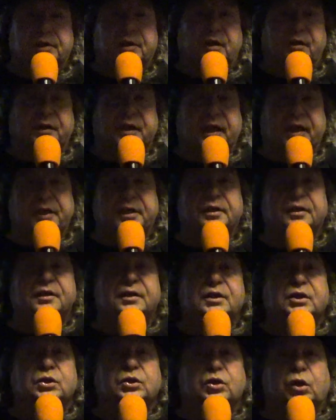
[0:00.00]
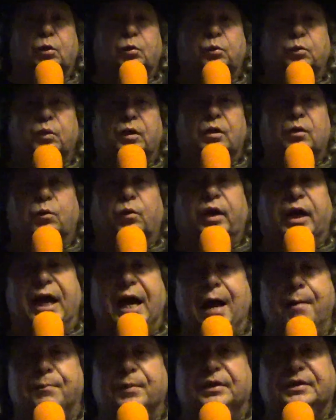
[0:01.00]
Okay? So what
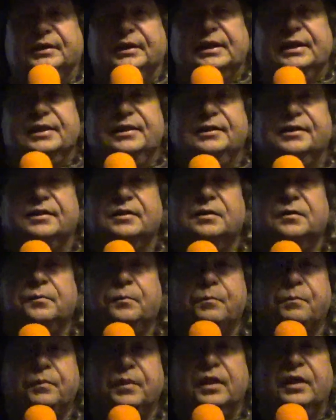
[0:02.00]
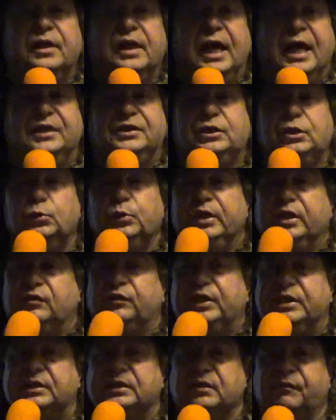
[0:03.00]
happens is, as you
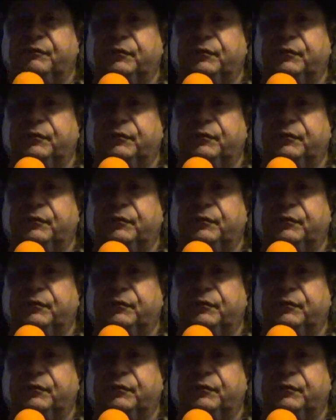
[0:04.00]
increase the